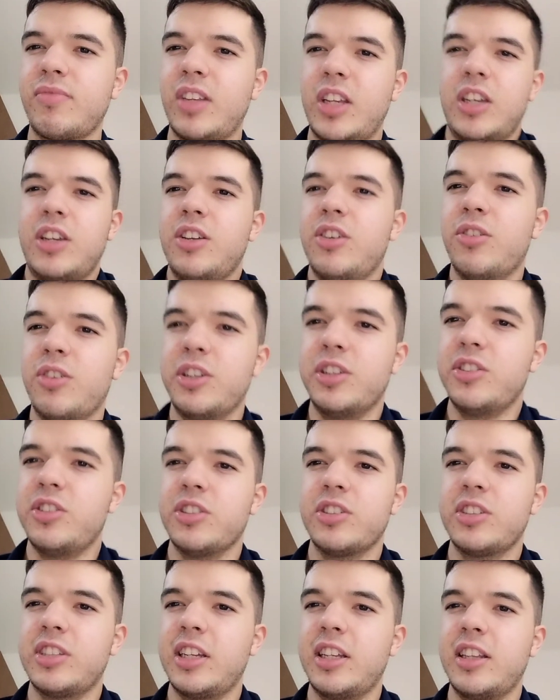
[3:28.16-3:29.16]
he's
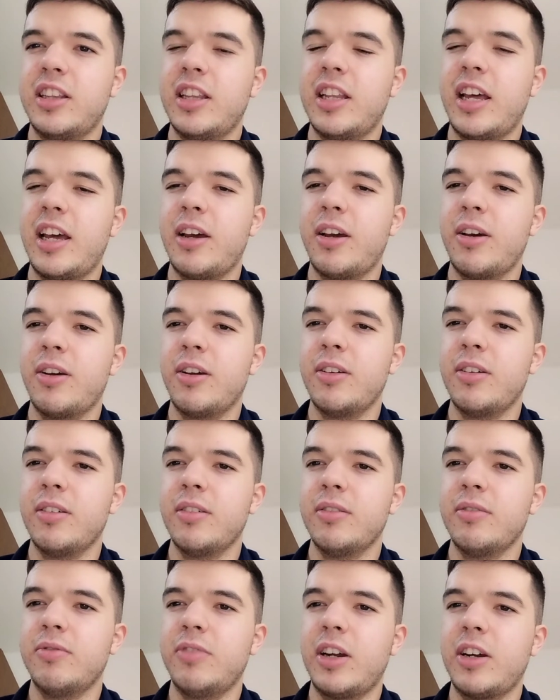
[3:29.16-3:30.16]
just sitting there,
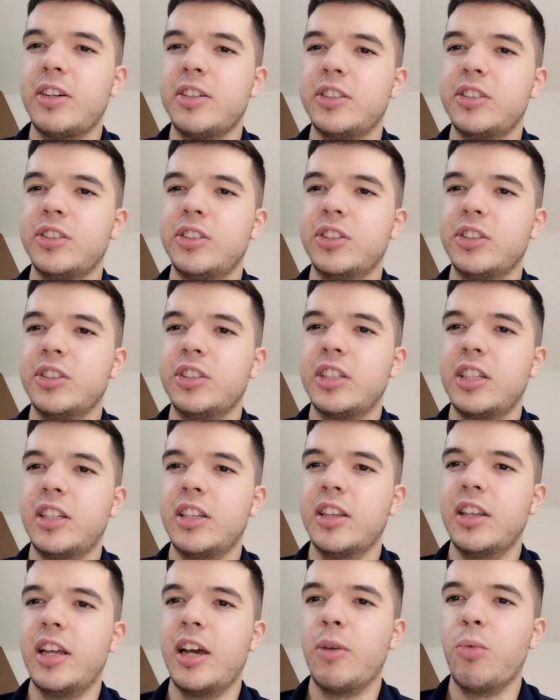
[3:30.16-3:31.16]
Varys is just
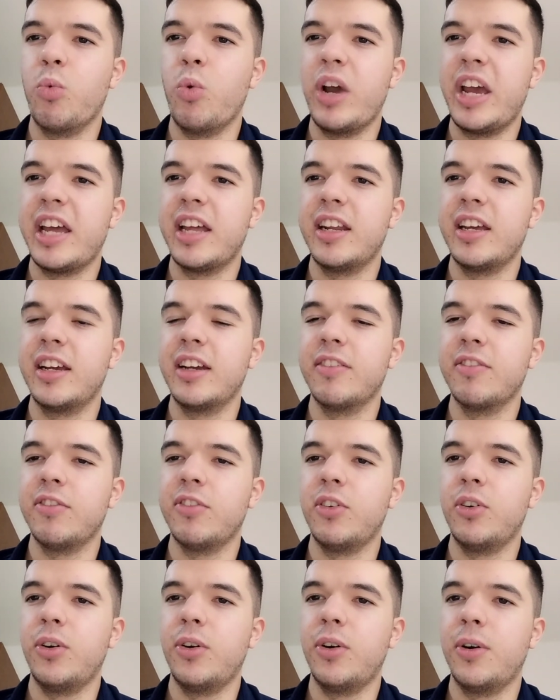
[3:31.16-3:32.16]
sitting there waiting
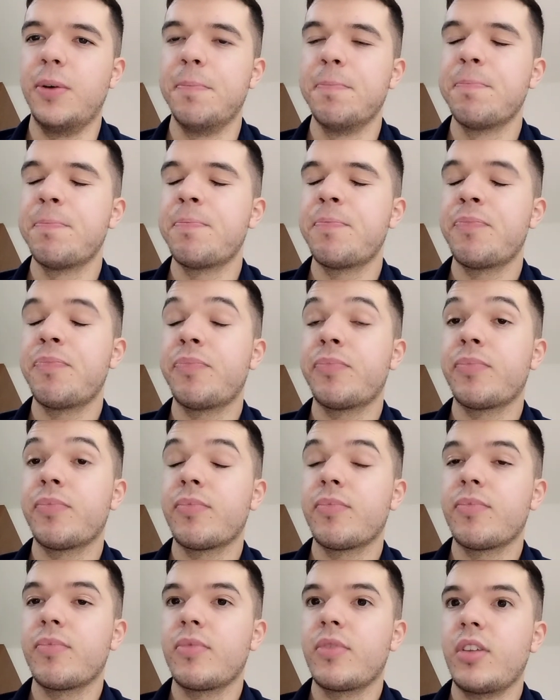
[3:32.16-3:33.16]
for
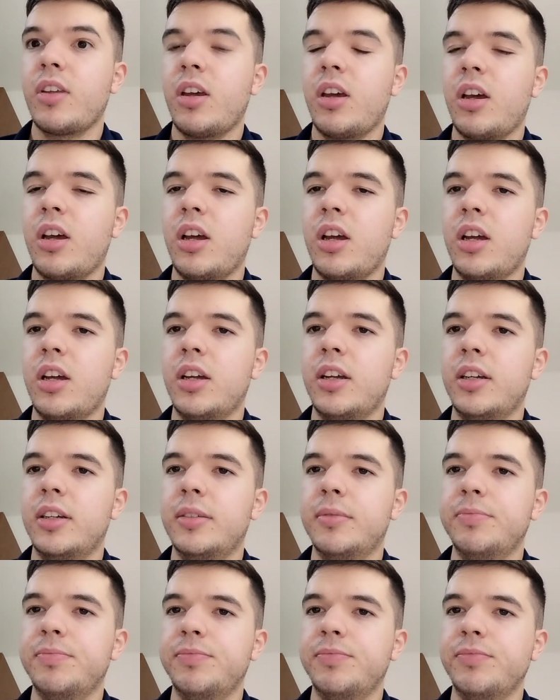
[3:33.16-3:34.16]

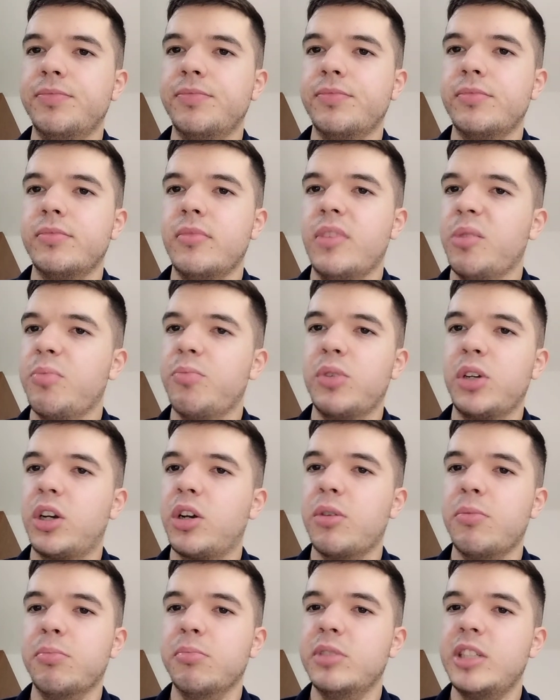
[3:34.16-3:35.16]
them to
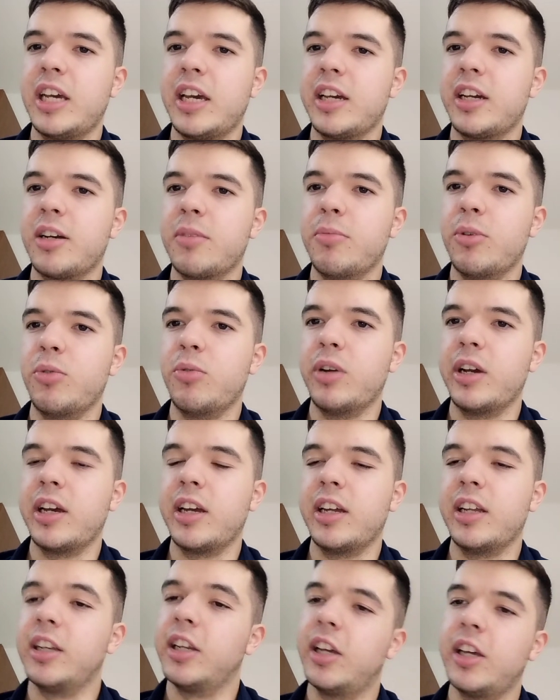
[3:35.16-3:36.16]
come take him
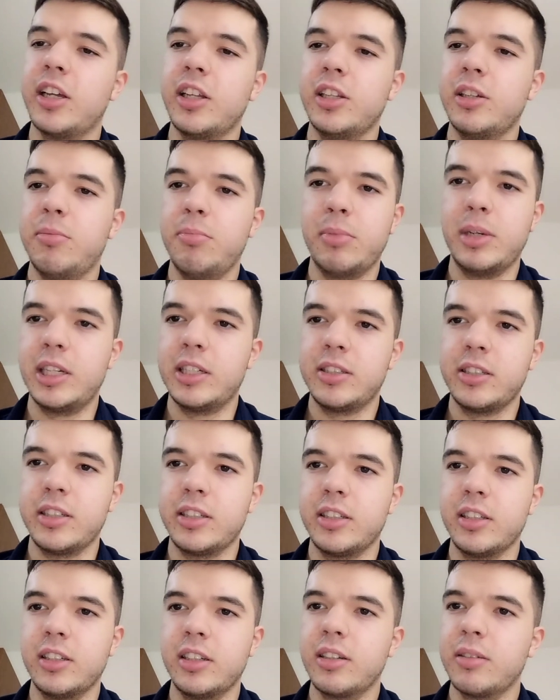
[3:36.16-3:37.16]
away and kill him,
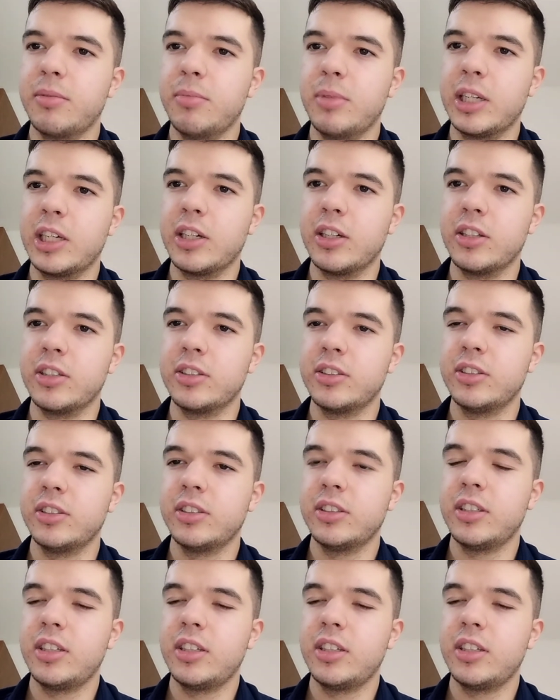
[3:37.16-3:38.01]
basically, because